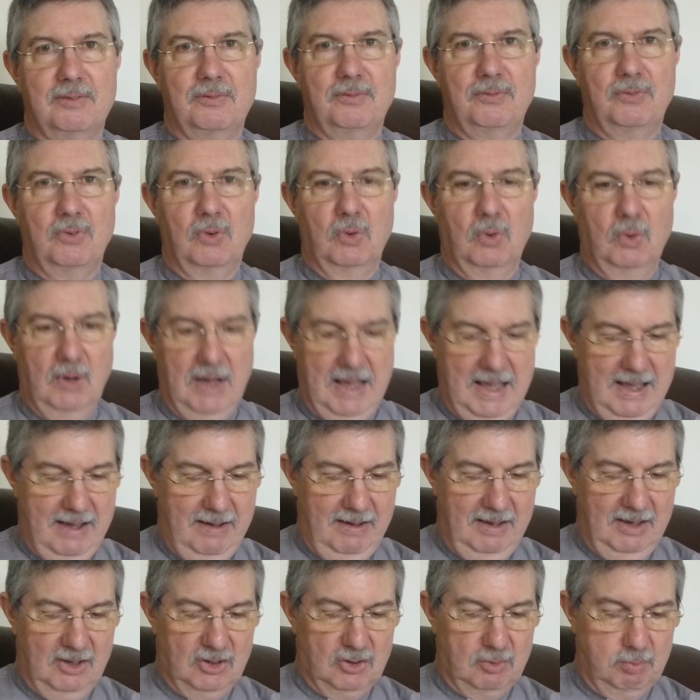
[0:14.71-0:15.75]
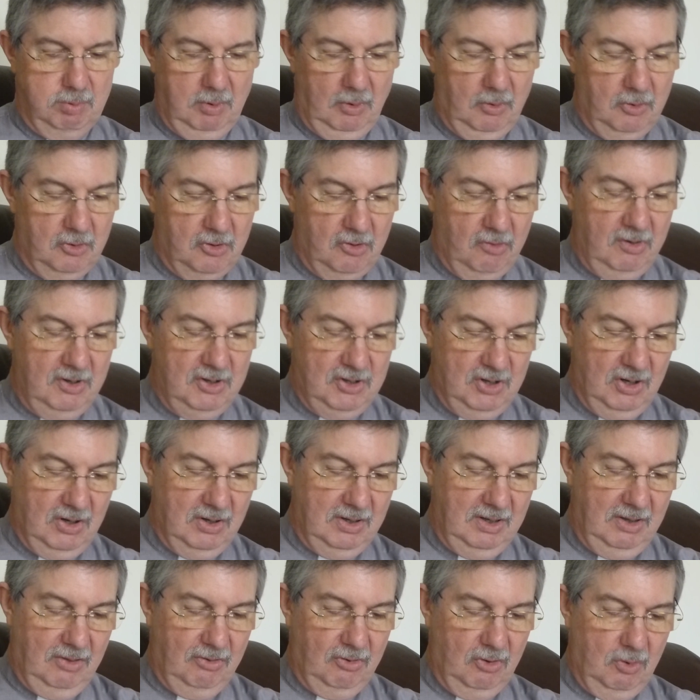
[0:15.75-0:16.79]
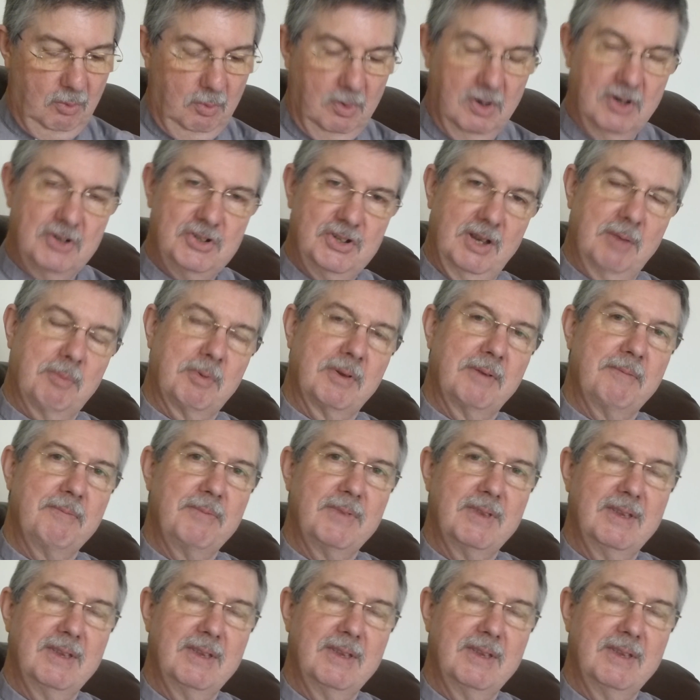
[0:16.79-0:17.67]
for our exploratory journey through worship